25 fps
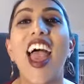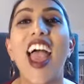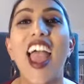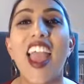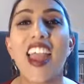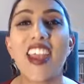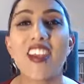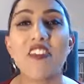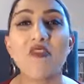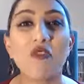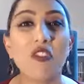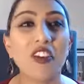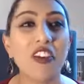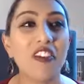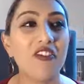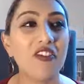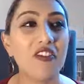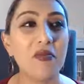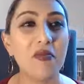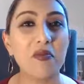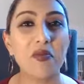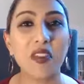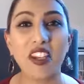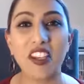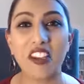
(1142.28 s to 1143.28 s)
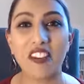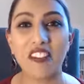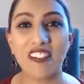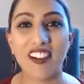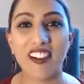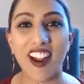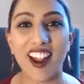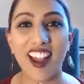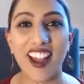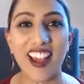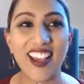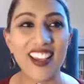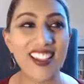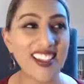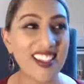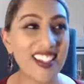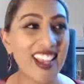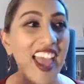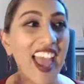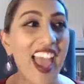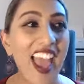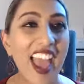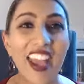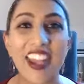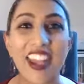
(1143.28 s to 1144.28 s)
and refamiliarize
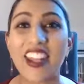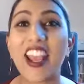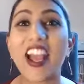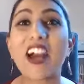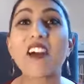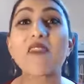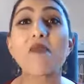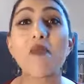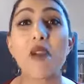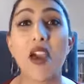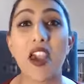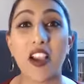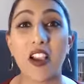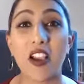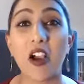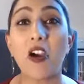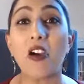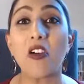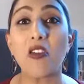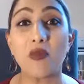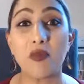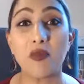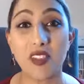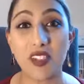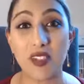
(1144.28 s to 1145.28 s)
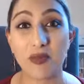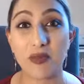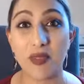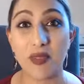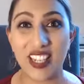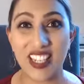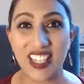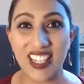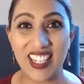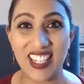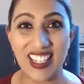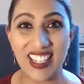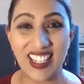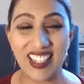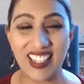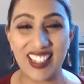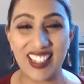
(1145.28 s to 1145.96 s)
and come back home to money?